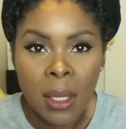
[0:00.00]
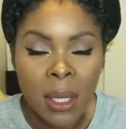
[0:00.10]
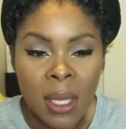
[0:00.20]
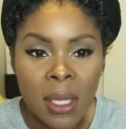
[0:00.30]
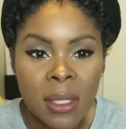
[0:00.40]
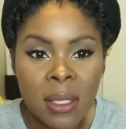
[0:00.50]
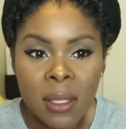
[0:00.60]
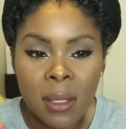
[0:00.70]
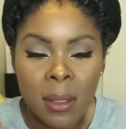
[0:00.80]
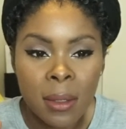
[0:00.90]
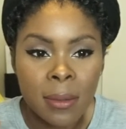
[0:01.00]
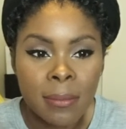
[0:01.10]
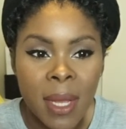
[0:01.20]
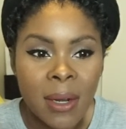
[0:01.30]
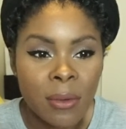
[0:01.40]
it's,
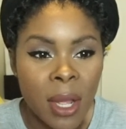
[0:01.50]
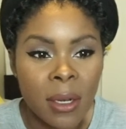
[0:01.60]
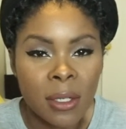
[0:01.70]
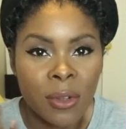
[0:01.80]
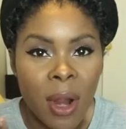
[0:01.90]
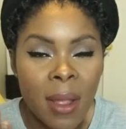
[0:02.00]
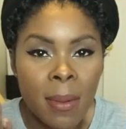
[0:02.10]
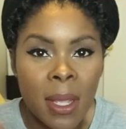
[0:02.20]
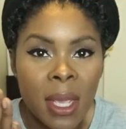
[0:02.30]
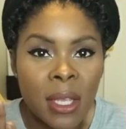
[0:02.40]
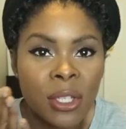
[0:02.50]
I don't know how to describe it. It's